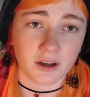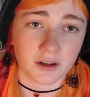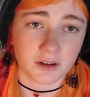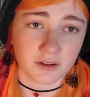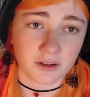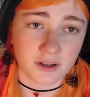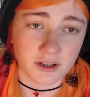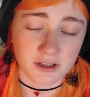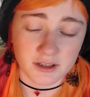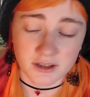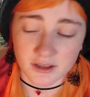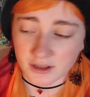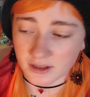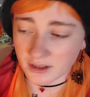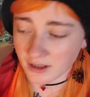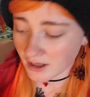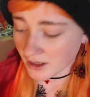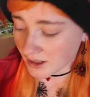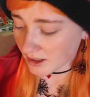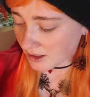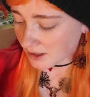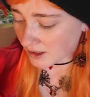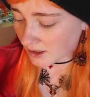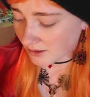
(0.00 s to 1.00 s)
crease,
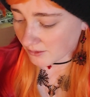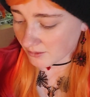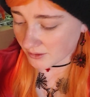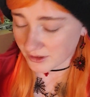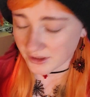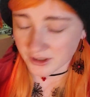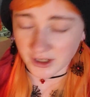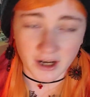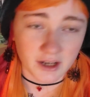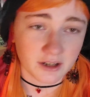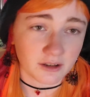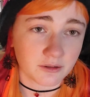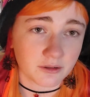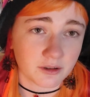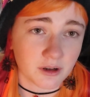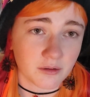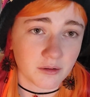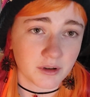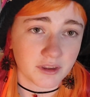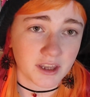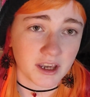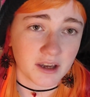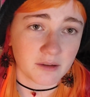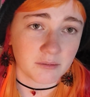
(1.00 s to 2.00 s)
which I don't know
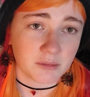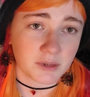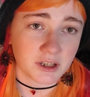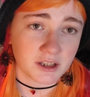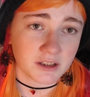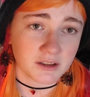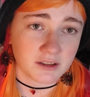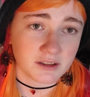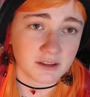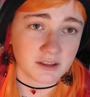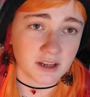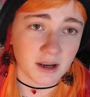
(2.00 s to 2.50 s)
what that means.